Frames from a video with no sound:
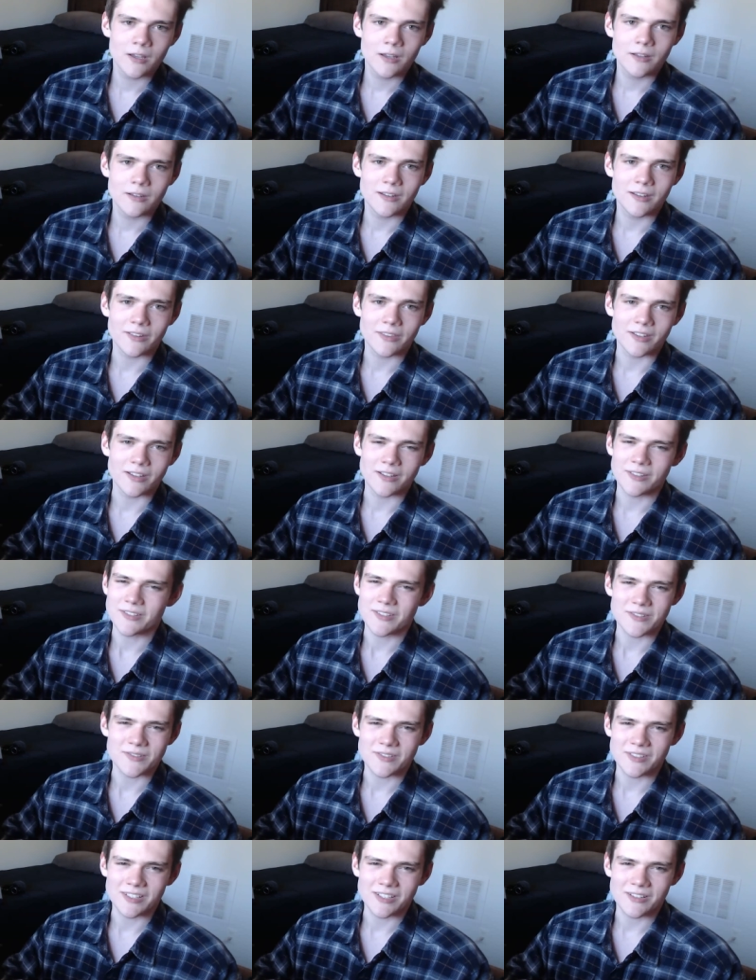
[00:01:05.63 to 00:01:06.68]
Nothing else
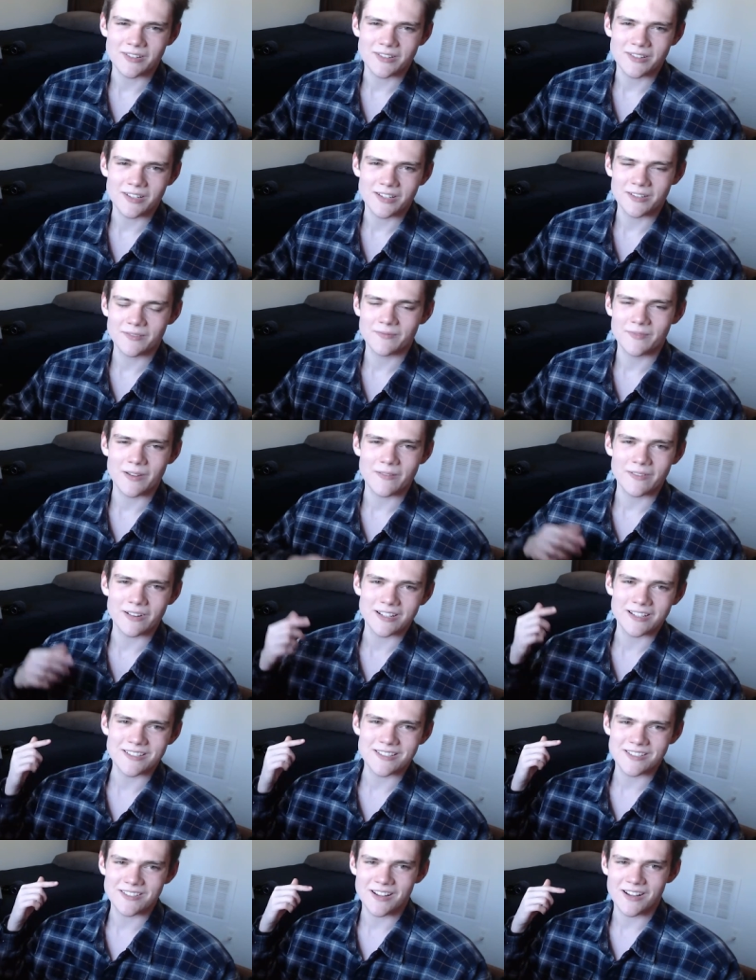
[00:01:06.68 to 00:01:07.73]
is really going on. My
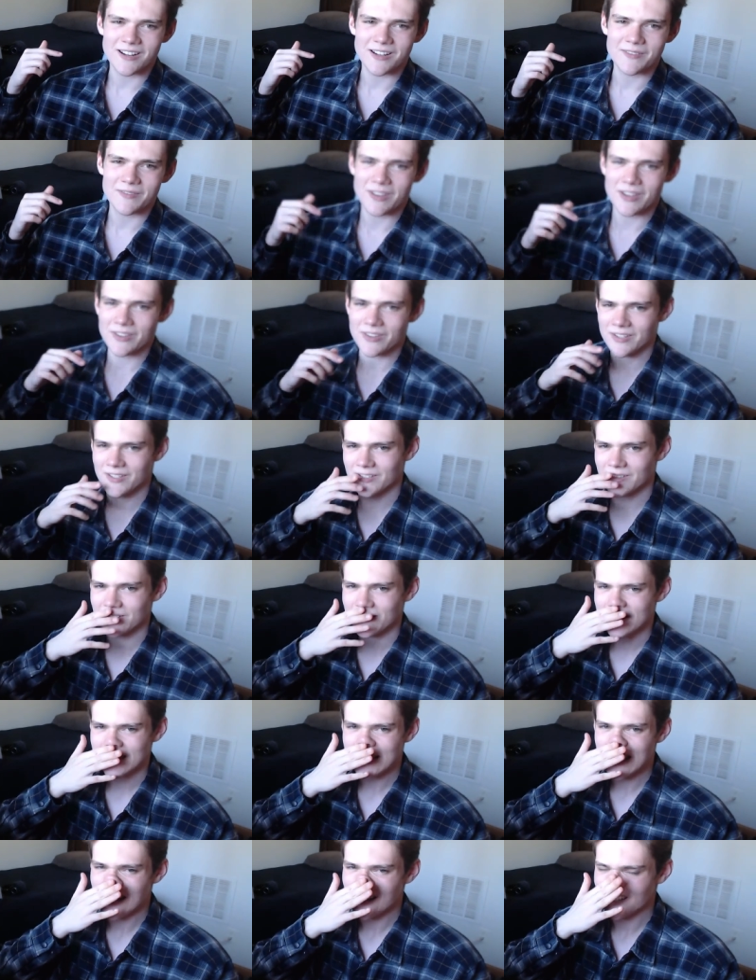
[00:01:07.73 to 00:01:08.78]
parents are talking about the
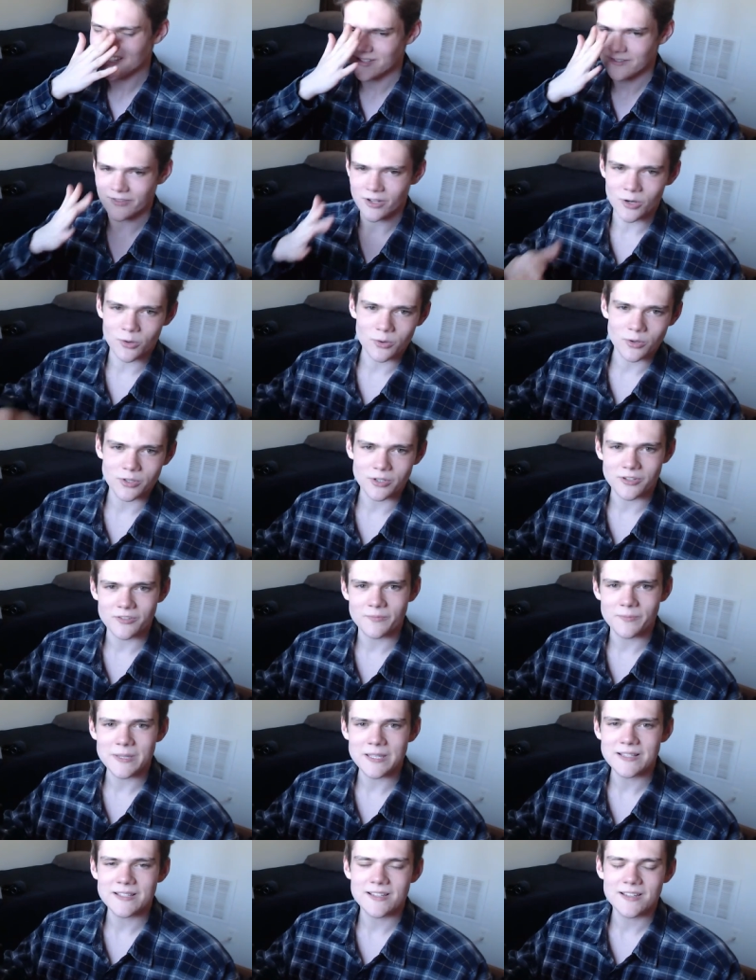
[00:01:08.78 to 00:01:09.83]
status of our order of
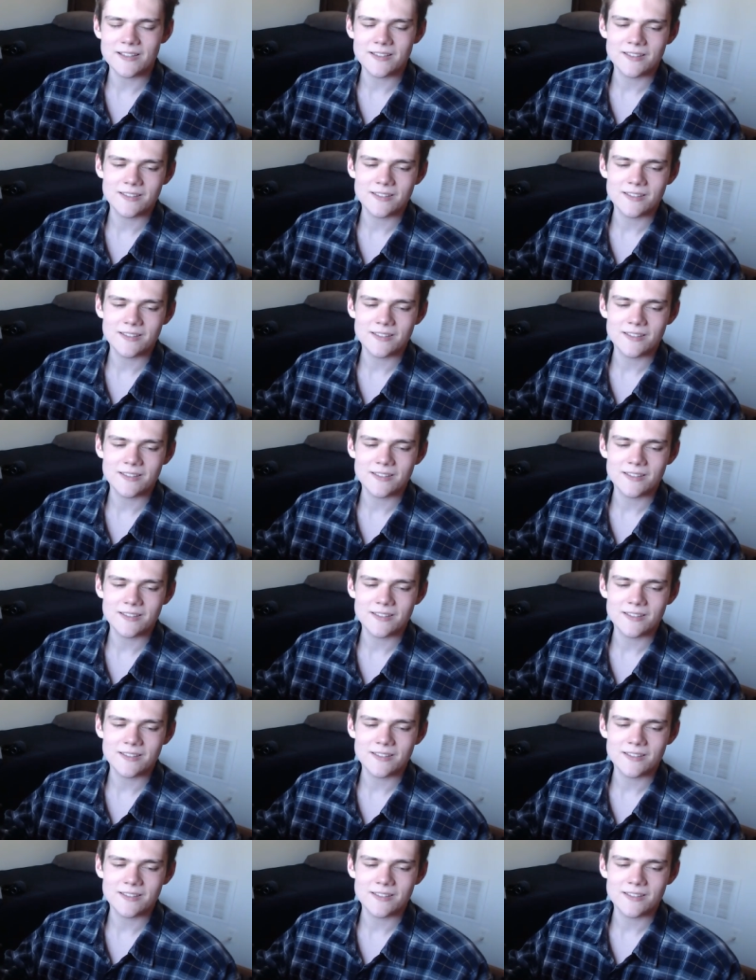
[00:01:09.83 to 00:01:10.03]
pizza.